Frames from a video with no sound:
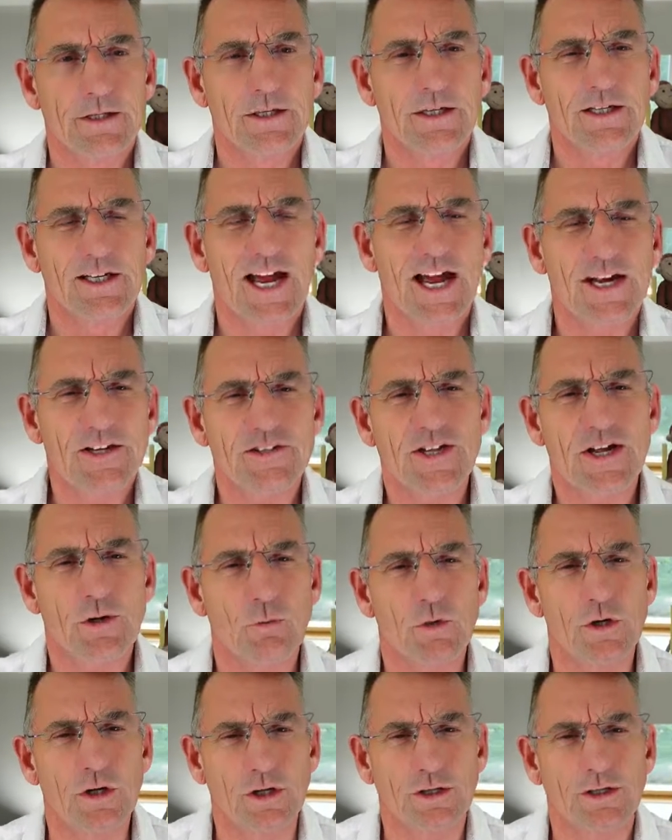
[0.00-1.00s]
Now, how does that
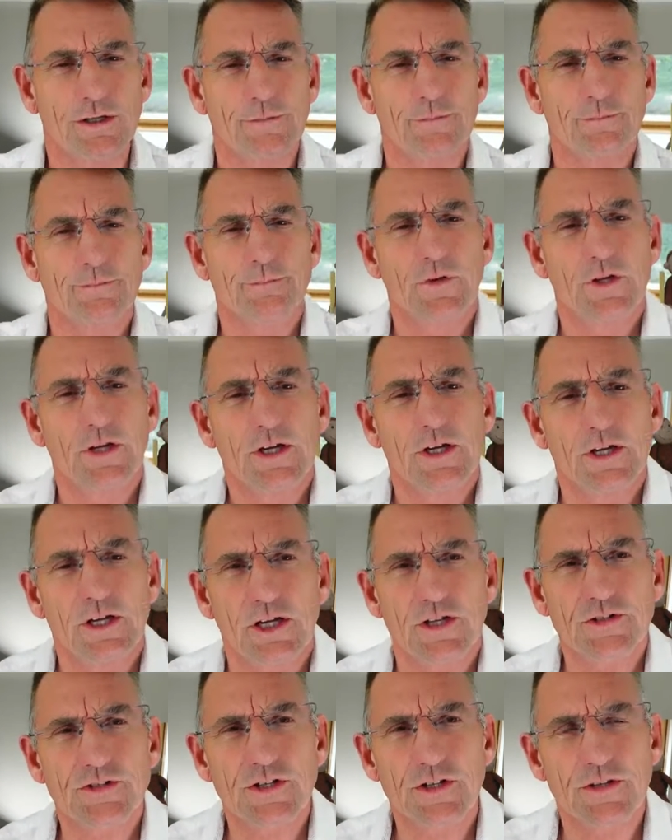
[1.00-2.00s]
work?
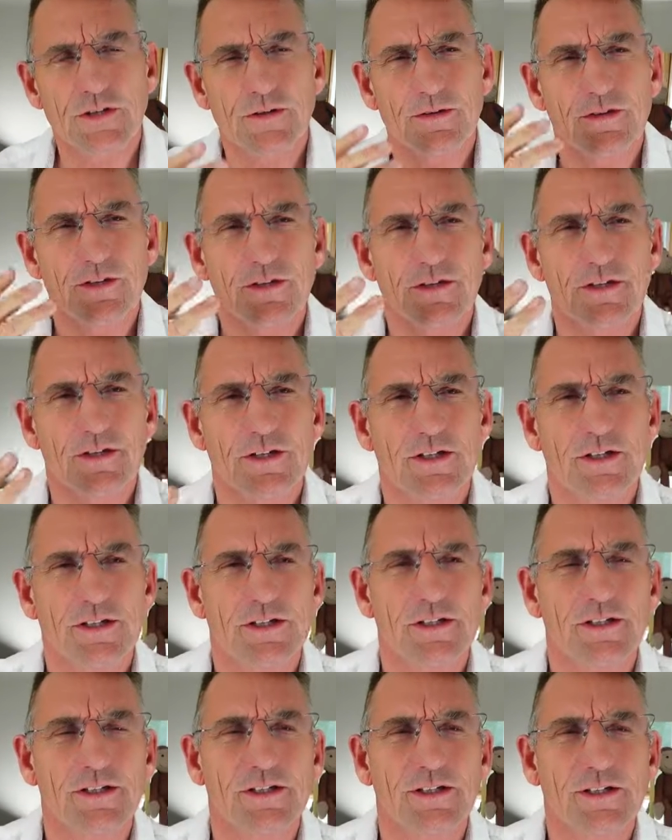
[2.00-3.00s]
So
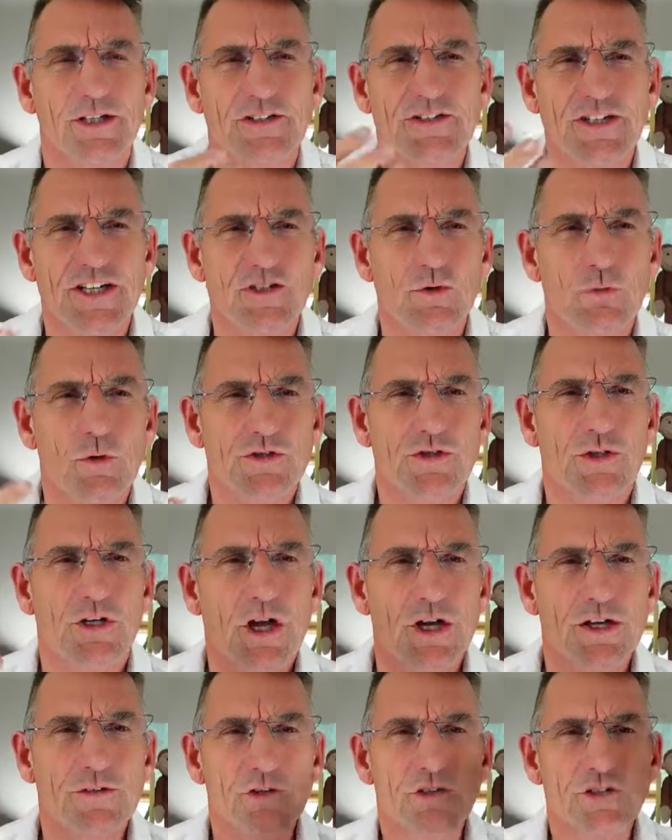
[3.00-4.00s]
it takes a while to
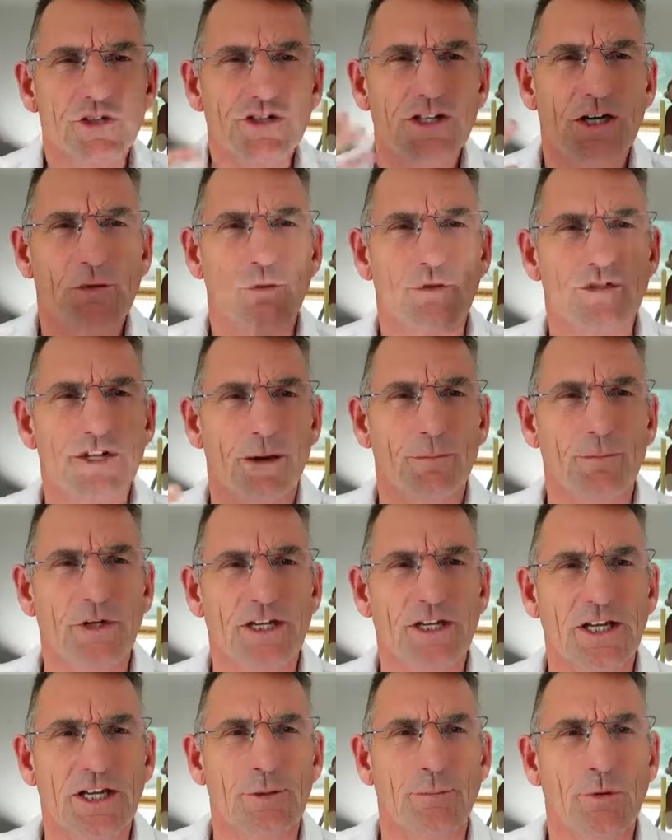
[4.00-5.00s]
kind of understand what's happening
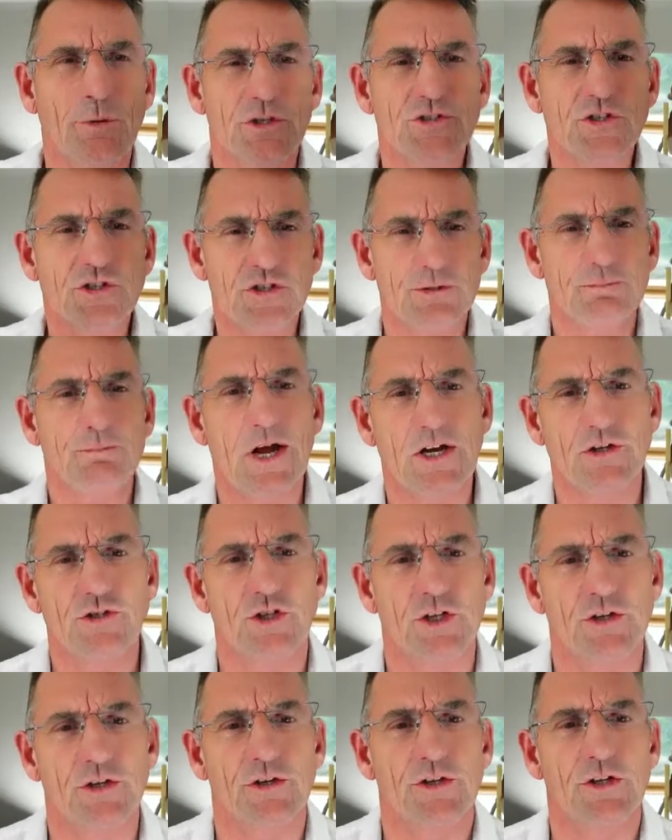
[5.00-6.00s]
here, but just
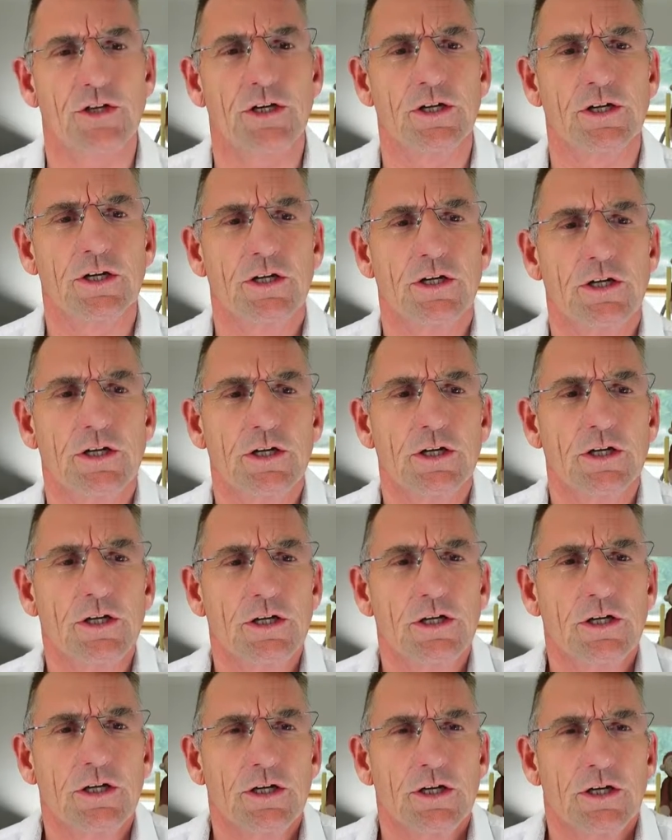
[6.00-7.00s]
imagine that
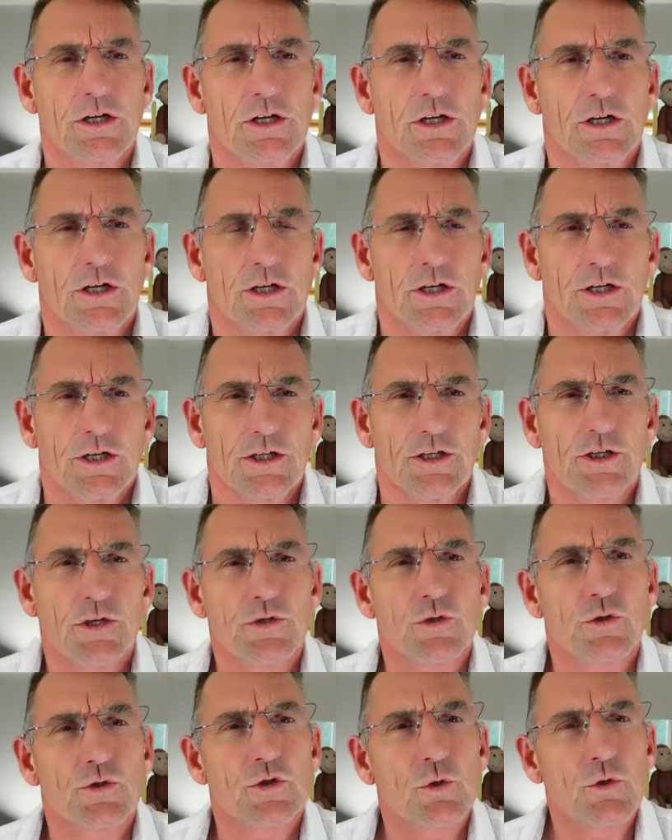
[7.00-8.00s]

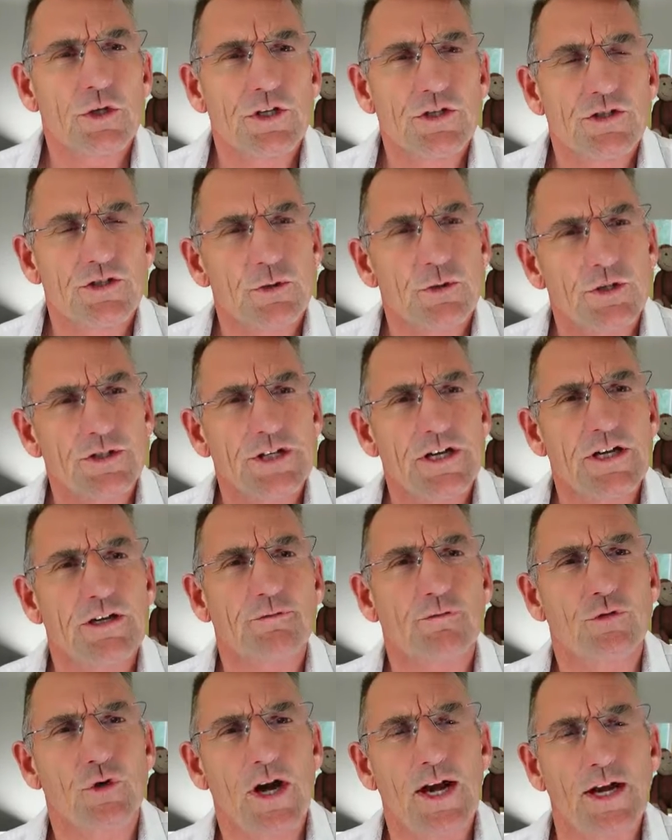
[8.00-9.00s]
you're talking to a dear
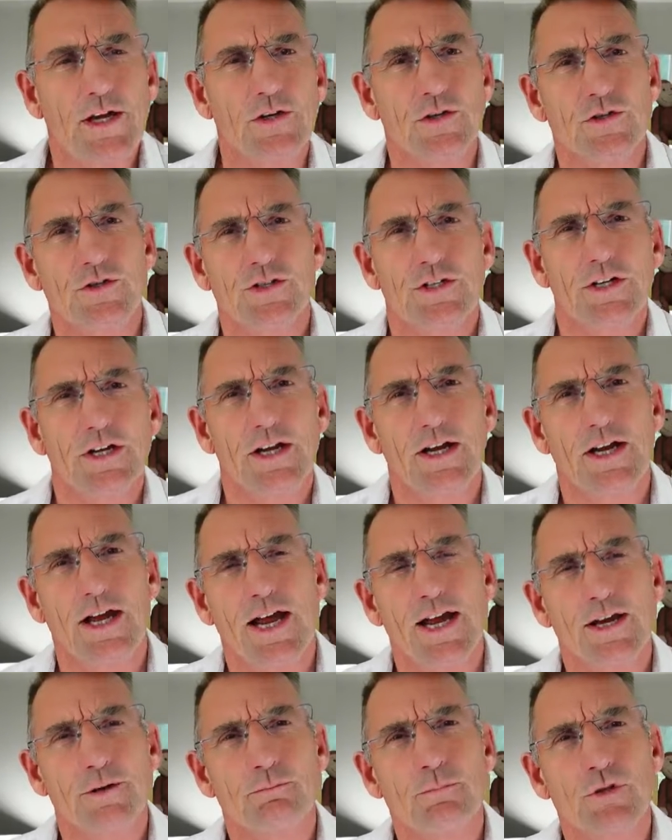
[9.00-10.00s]
friend,
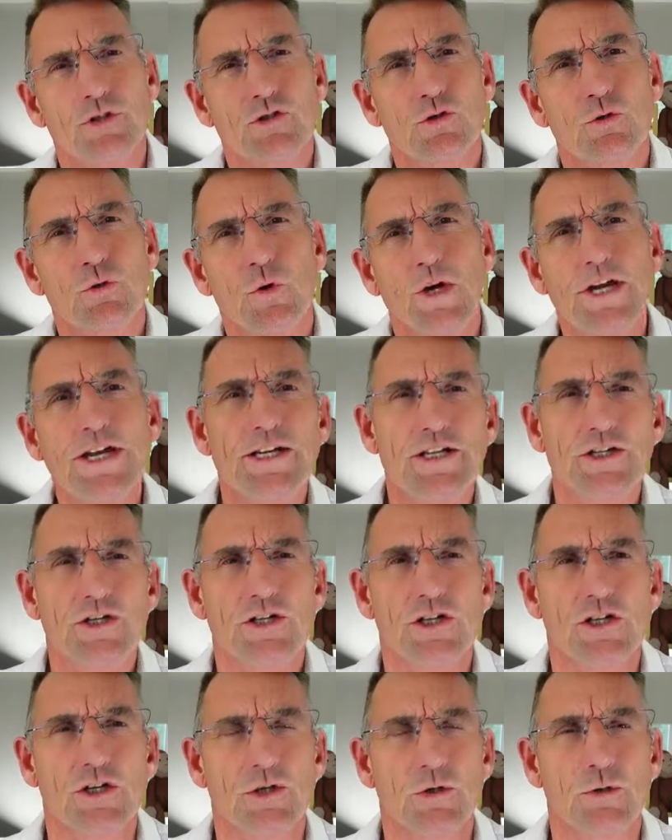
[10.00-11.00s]
and between
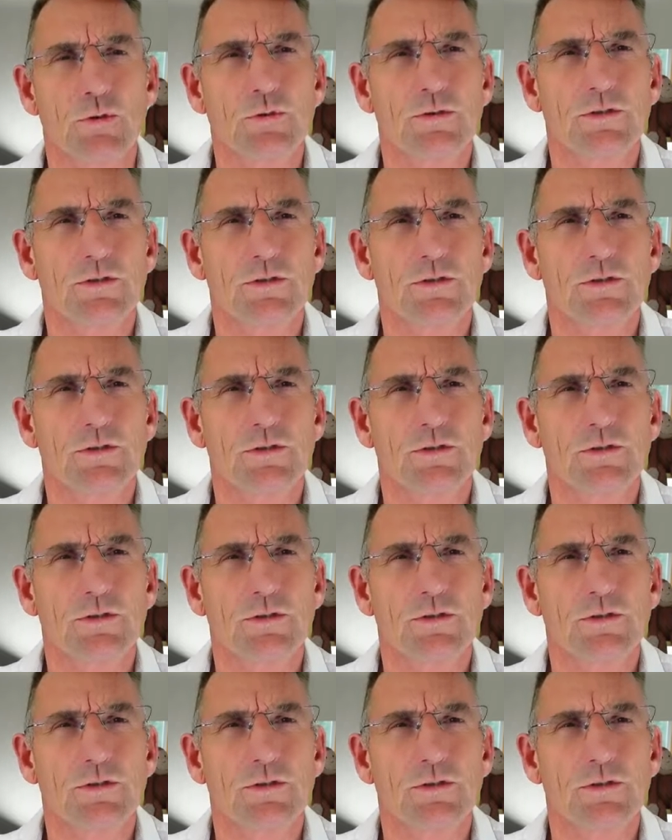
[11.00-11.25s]
you,